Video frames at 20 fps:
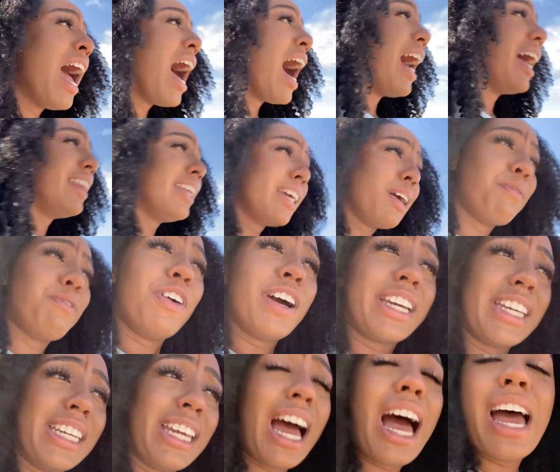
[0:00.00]
I think I'm fucking
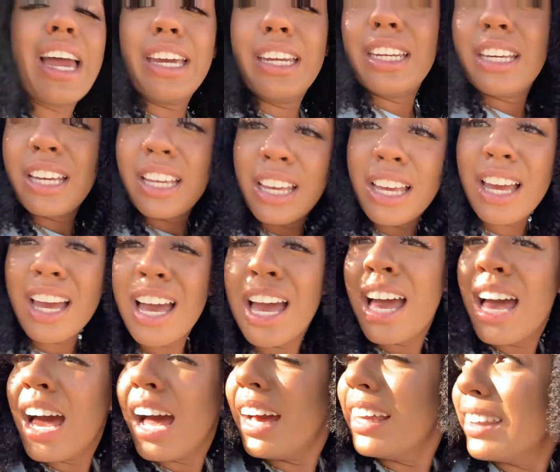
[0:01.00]
dying.
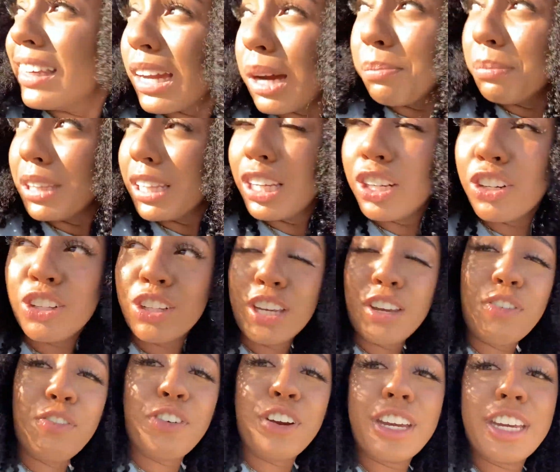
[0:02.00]
I think I'm literally
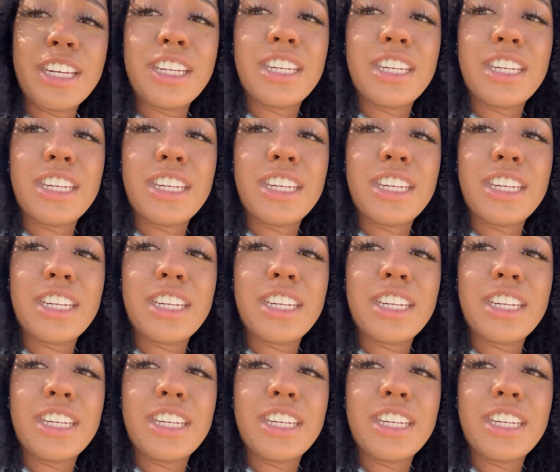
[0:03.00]
freaking